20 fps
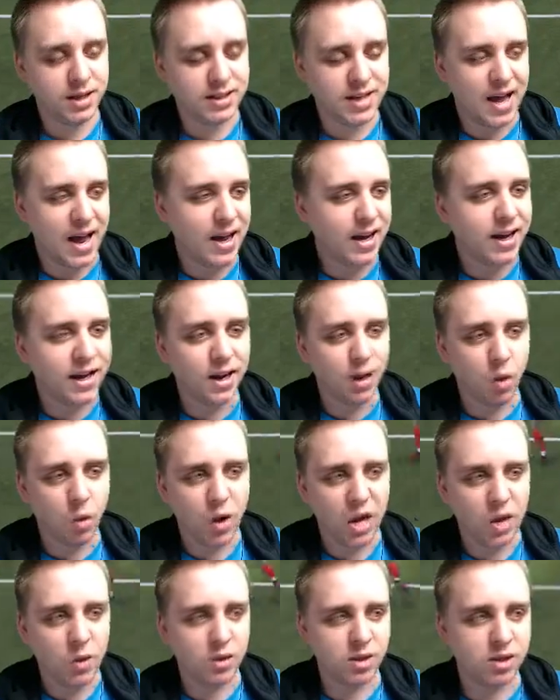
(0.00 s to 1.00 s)
Because I get
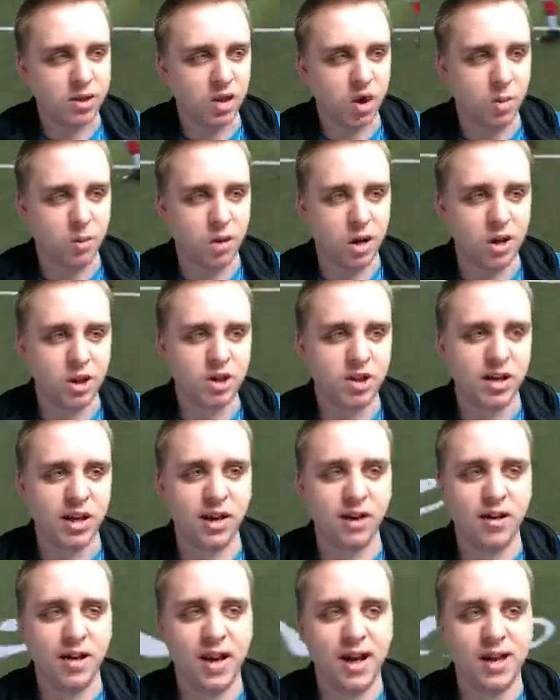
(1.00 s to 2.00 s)
away with so much
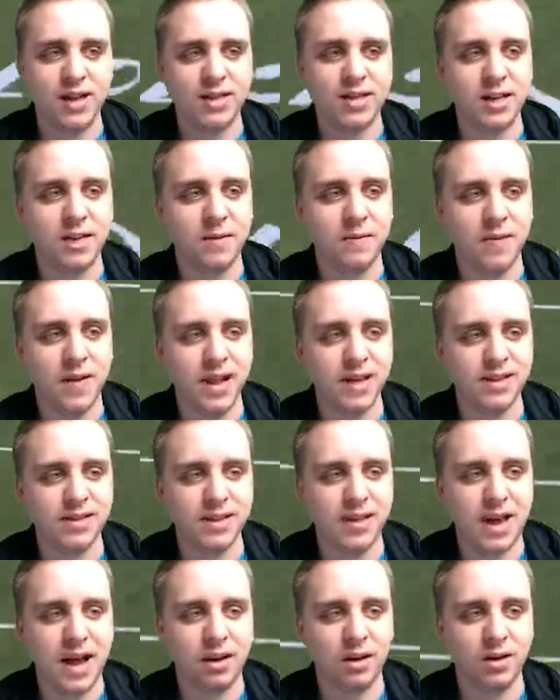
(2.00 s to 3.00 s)
single high
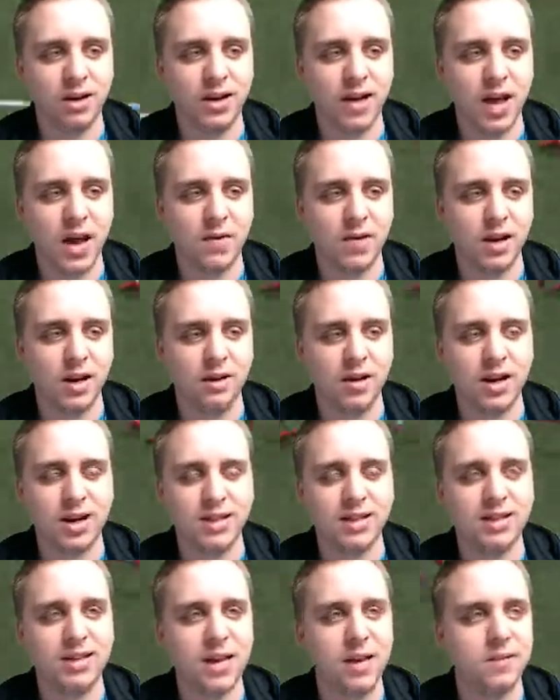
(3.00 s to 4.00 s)
defense and not really having a
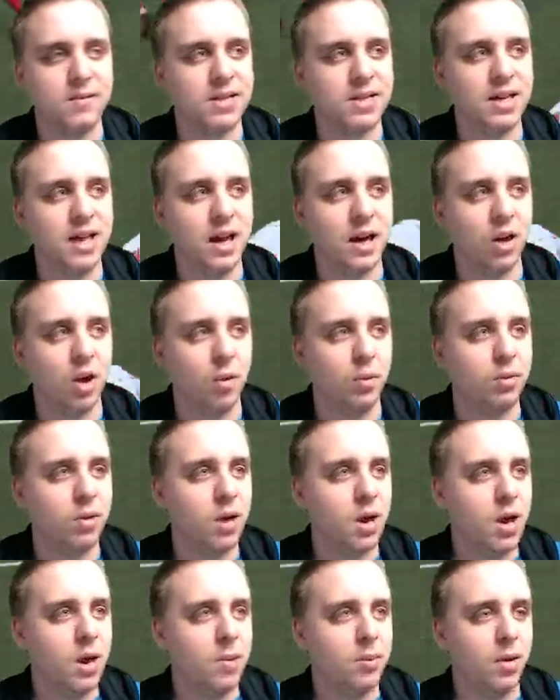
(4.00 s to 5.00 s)
lot of safety
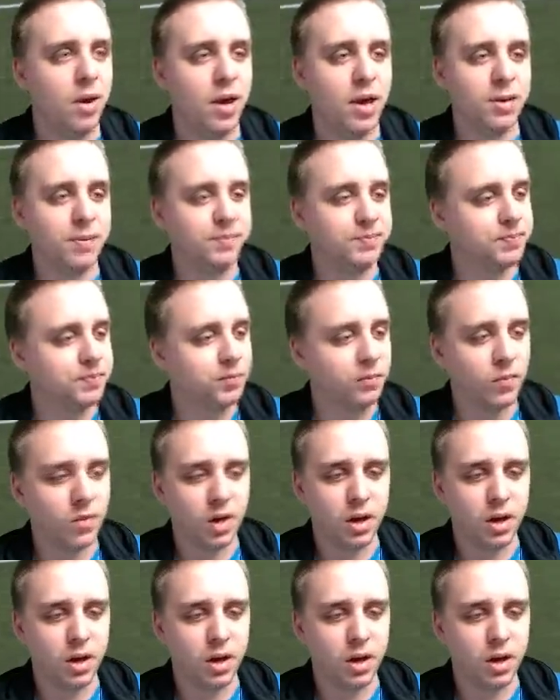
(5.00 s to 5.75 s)
help. But